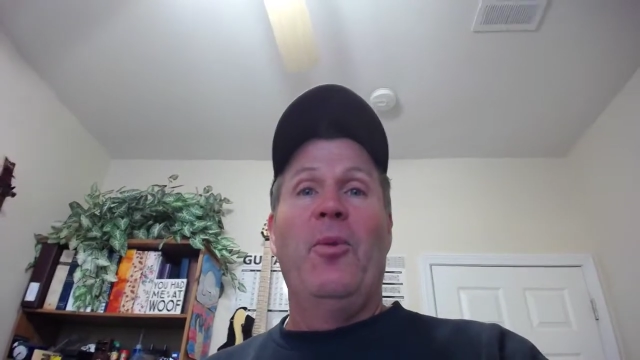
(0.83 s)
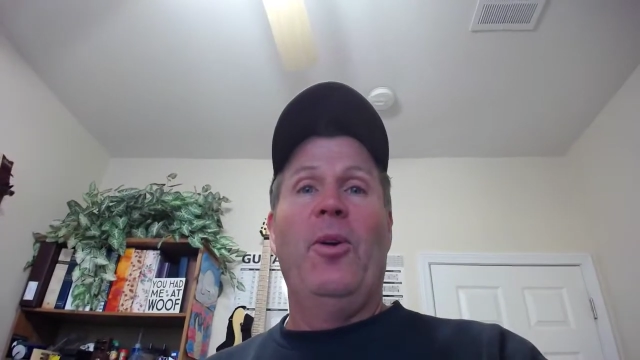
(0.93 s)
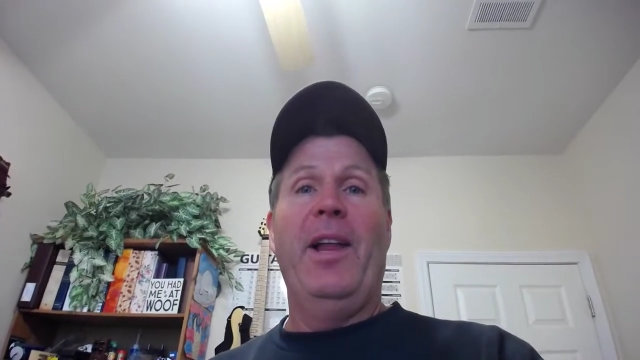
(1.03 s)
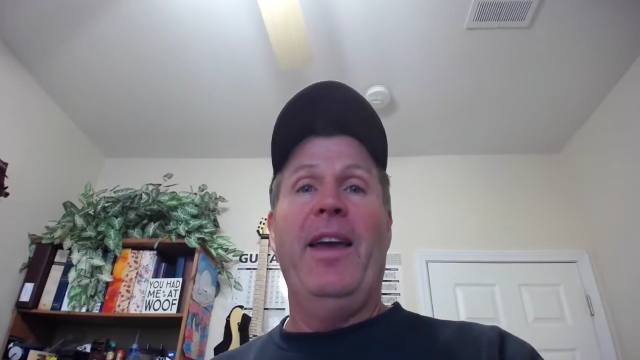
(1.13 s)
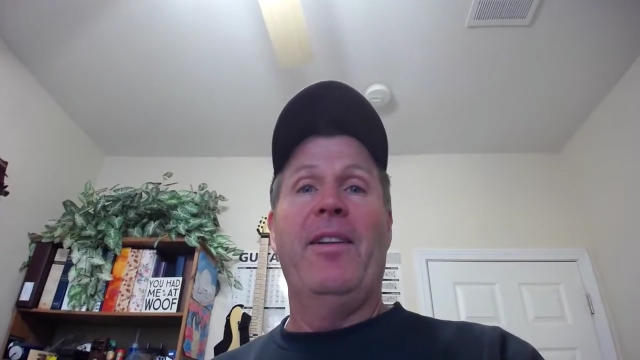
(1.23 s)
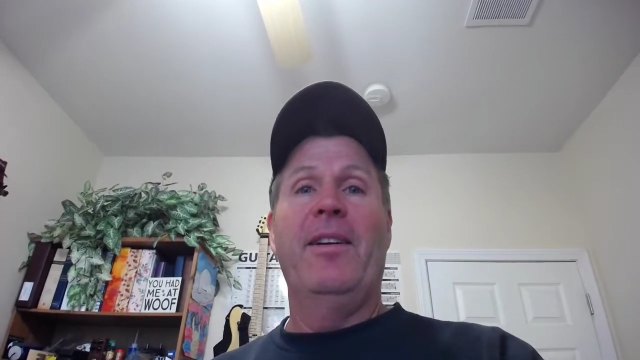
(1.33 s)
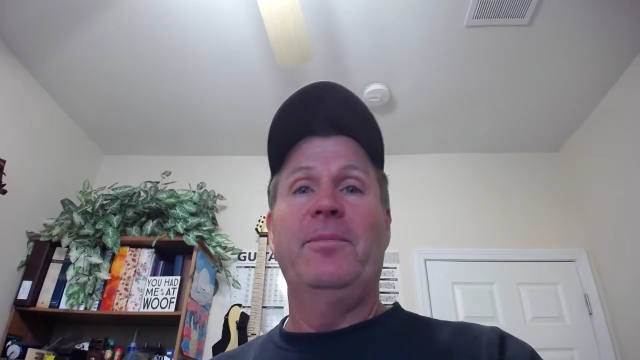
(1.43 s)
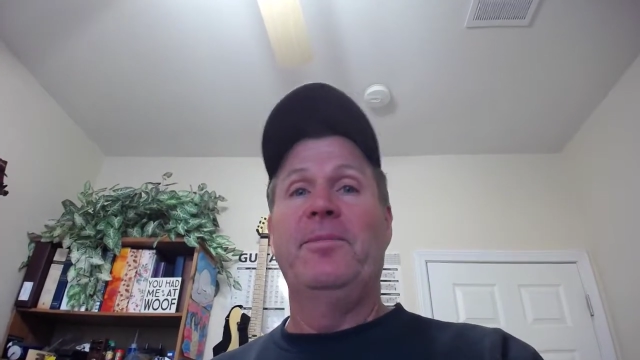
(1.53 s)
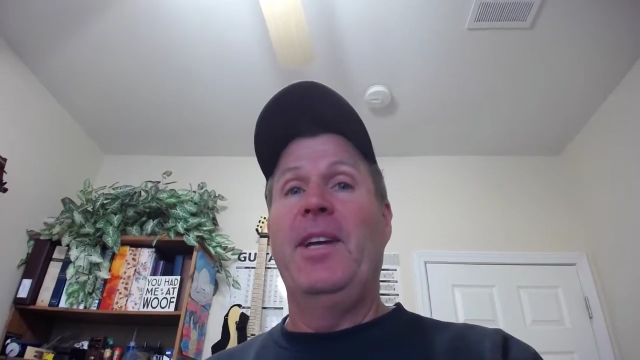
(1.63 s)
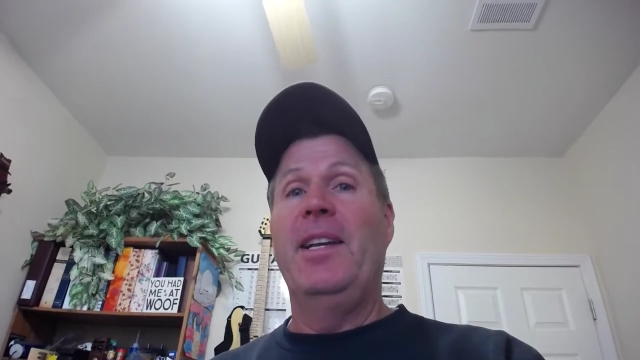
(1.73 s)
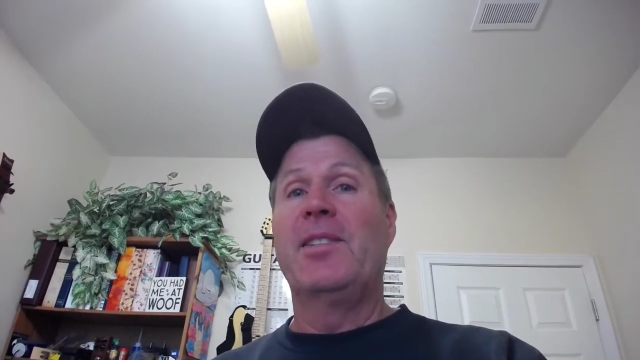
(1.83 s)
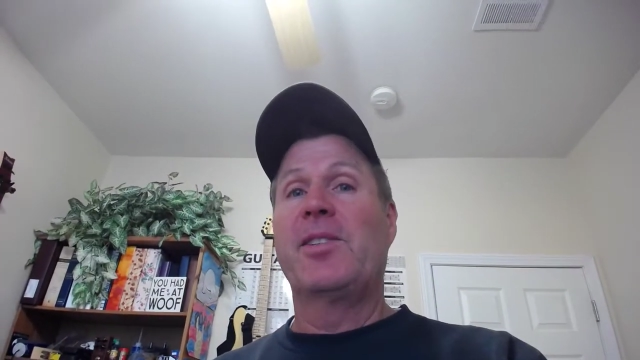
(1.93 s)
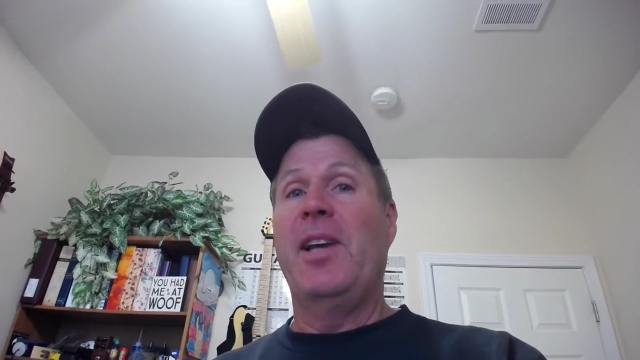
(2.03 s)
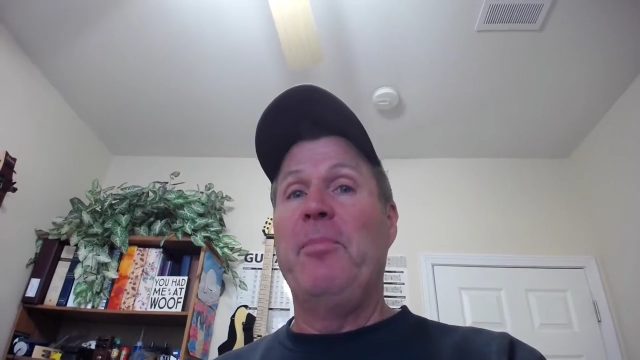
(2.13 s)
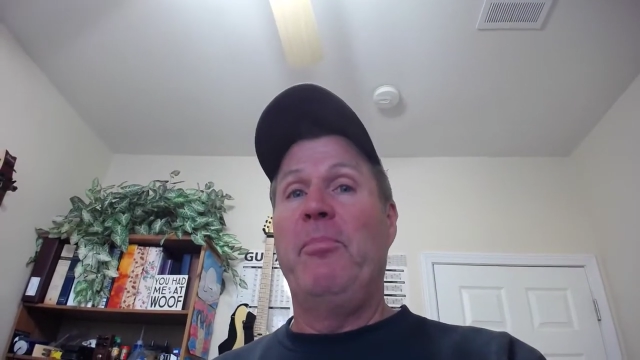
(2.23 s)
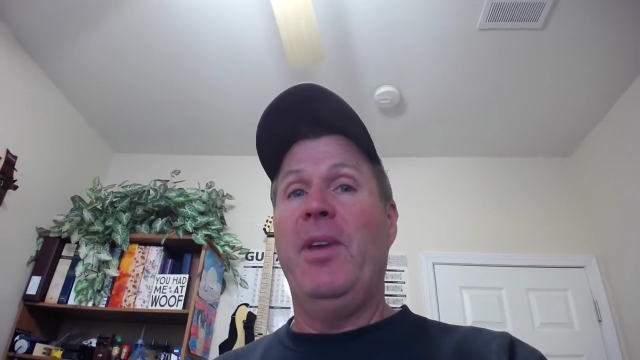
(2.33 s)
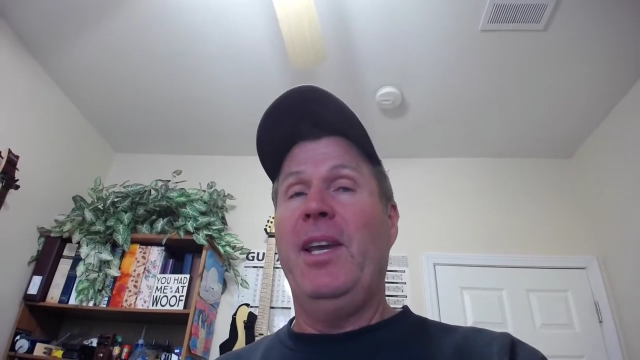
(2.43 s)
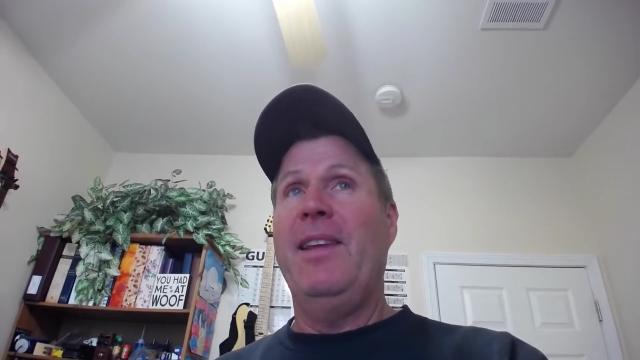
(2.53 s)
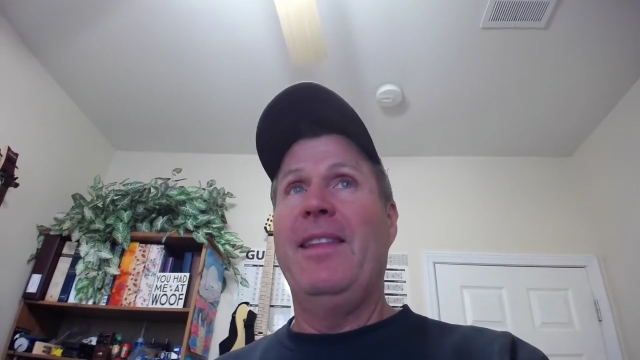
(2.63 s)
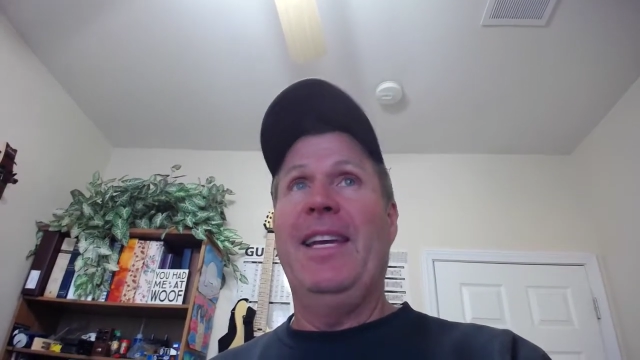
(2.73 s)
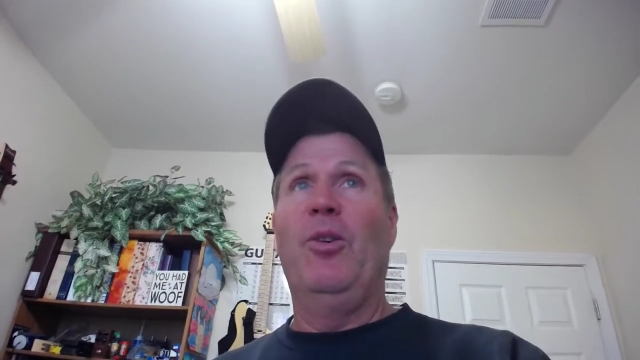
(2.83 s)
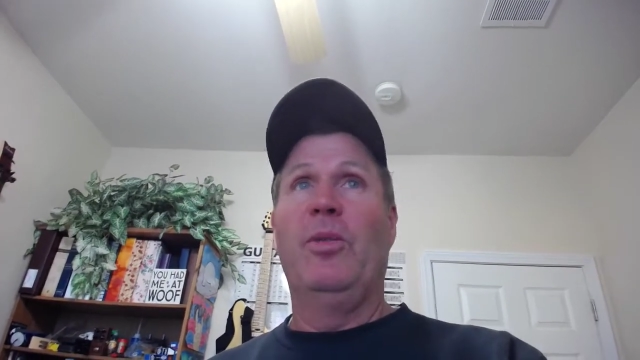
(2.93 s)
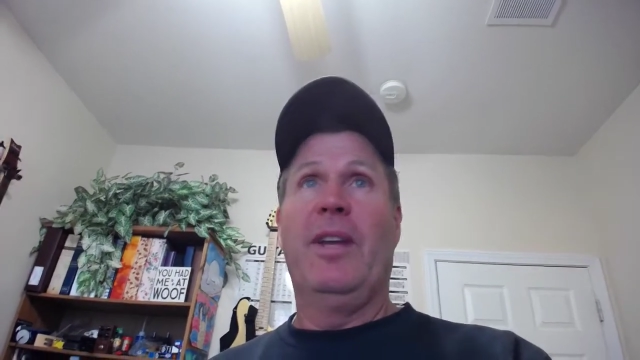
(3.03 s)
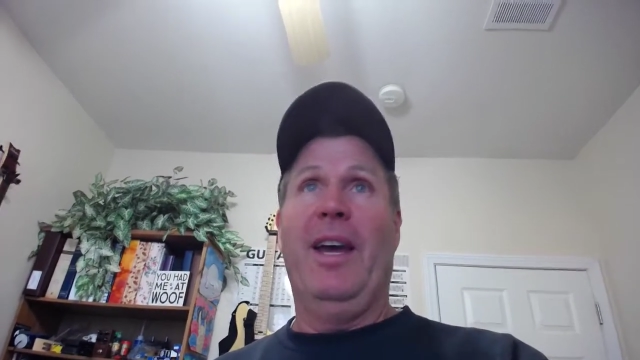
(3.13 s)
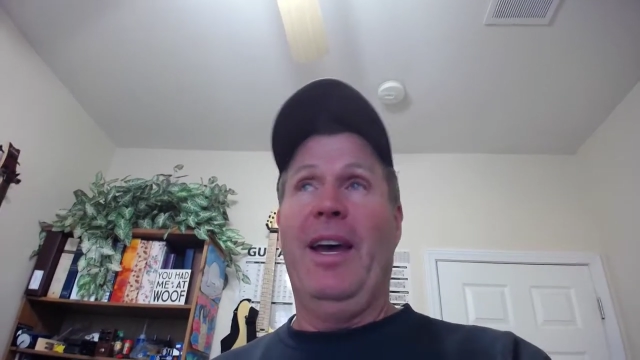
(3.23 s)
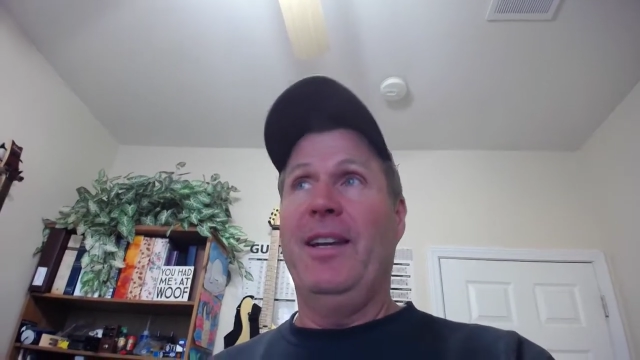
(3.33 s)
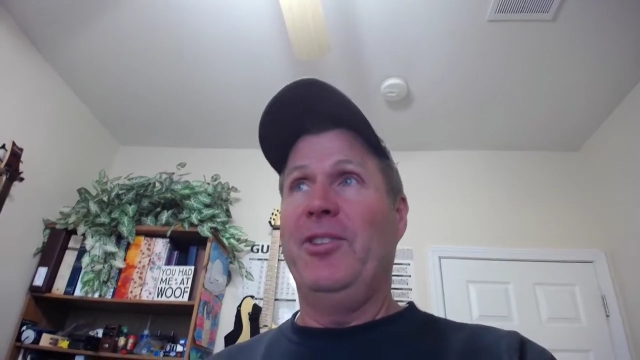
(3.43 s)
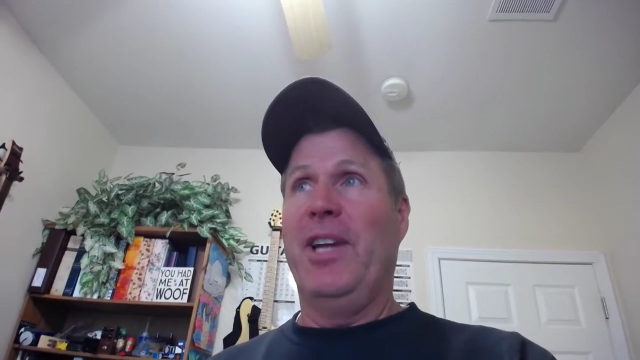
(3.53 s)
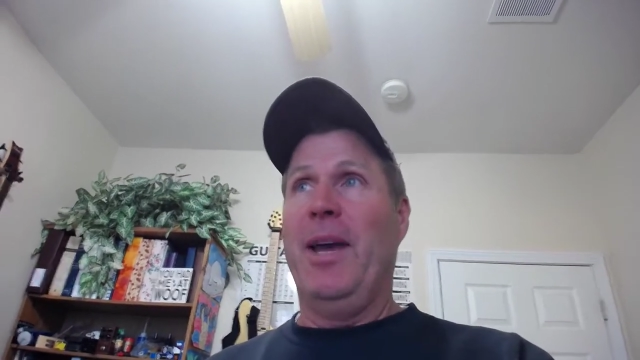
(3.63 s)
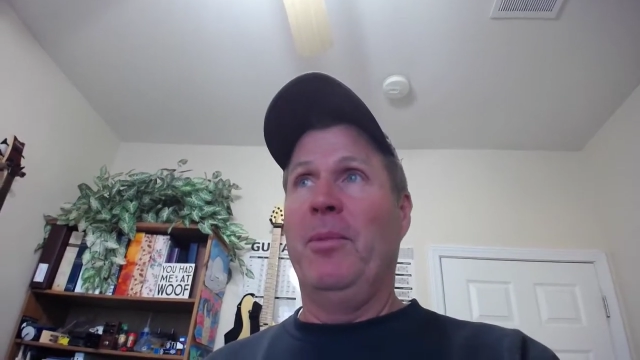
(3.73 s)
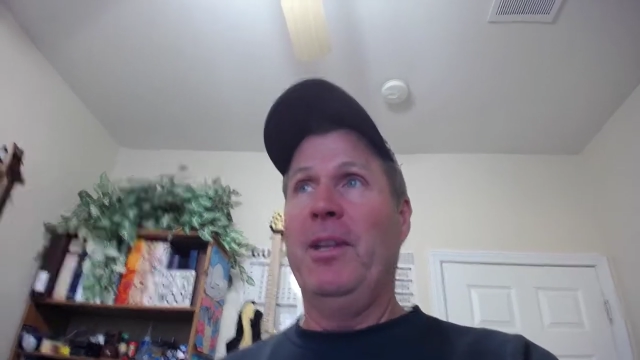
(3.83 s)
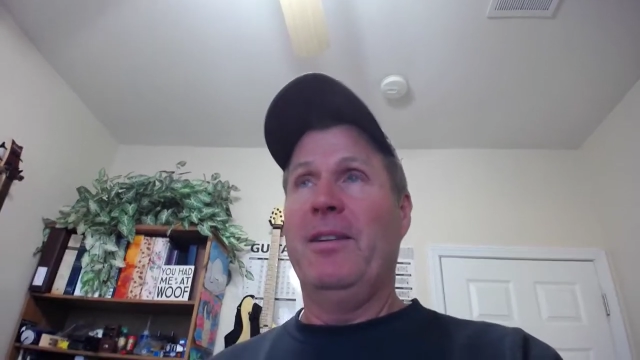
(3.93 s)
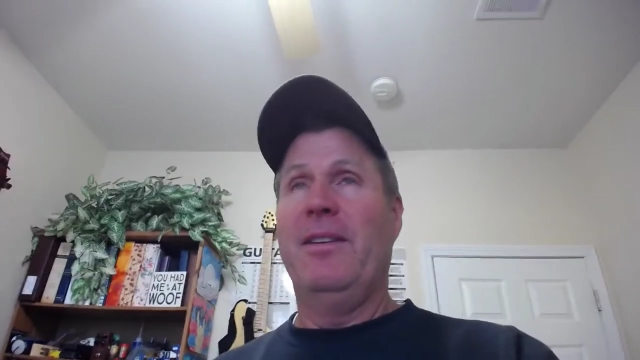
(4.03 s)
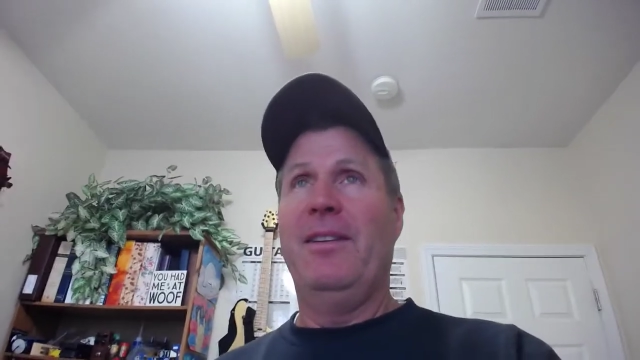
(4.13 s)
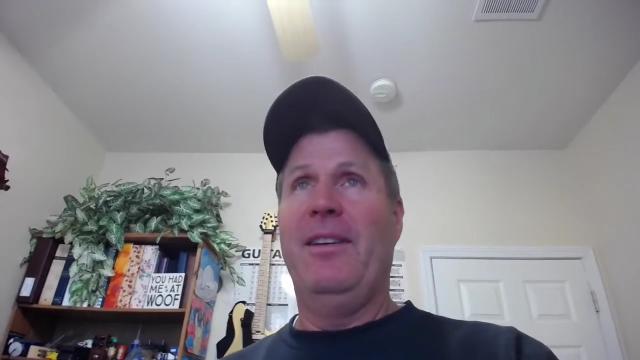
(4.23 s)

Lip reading: Well, hey there. It's me, the old guy, jamming.